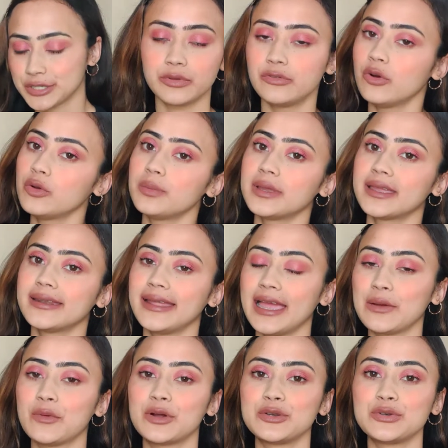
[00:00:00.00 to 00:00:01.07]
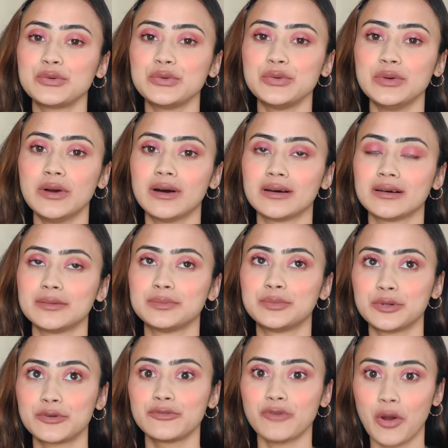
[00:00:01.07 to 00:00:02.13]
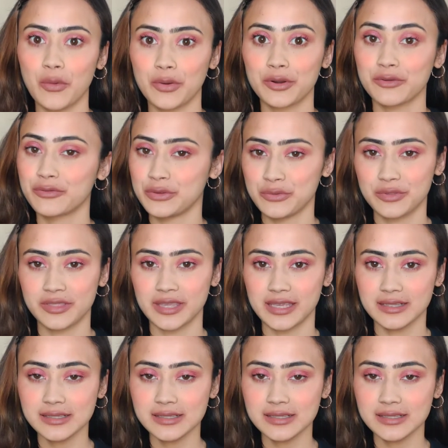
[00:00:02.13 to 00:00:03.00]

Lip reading: Before we begin, I want to put forward a few things.